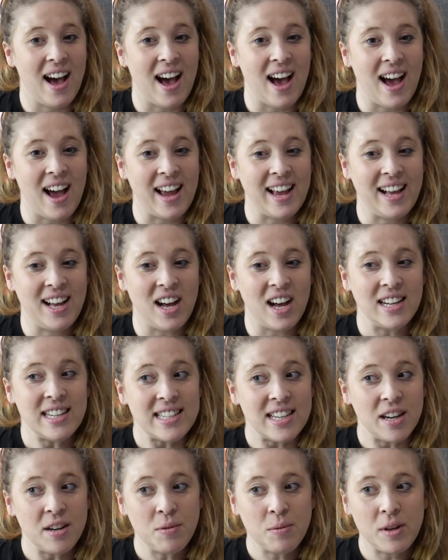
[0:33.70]
I got
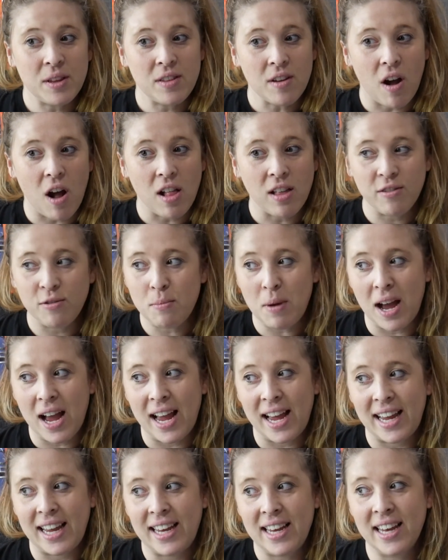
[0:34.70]
done with all of
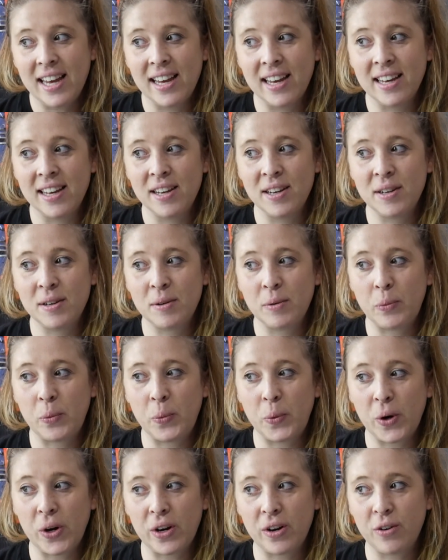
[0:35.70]
my
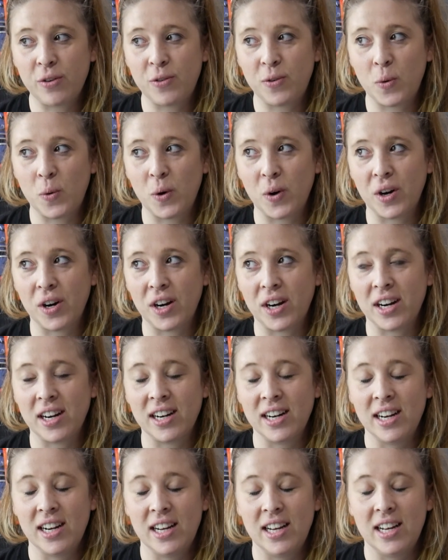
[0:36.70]
work
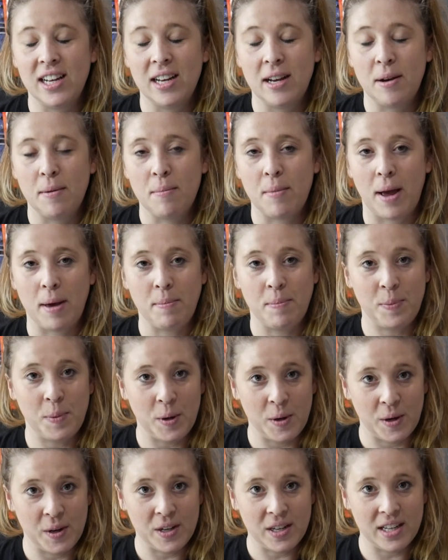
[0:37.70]
for my
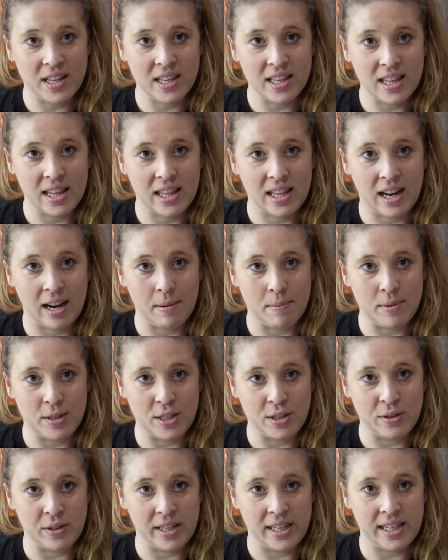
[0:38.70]
book that I'm
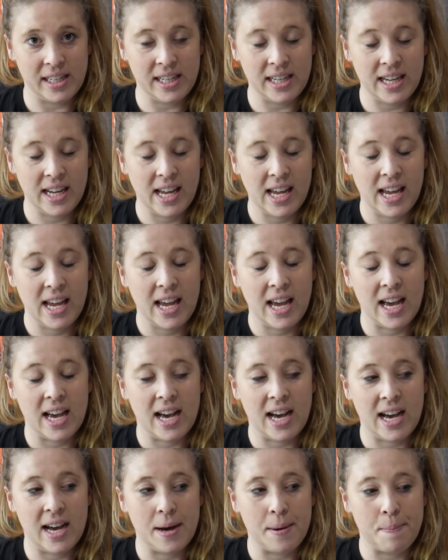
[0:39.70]
doing,
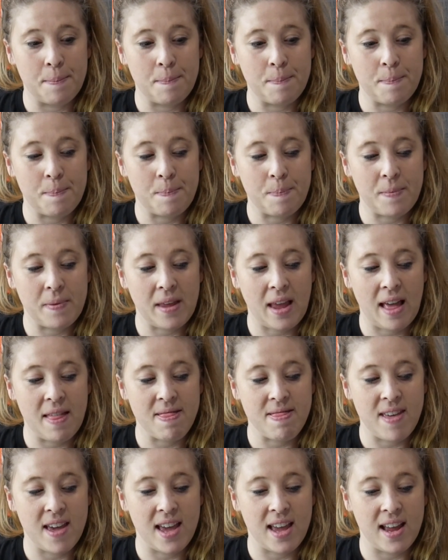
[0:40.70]
and
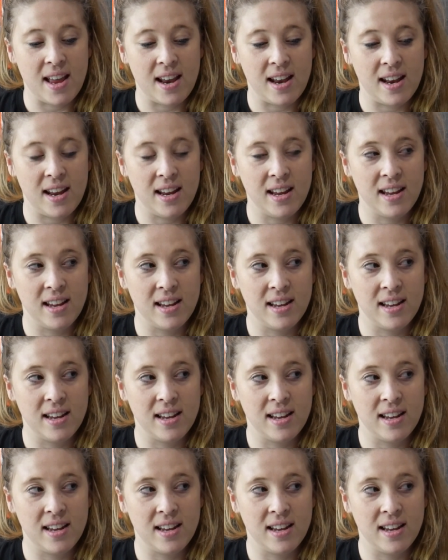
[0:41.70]
then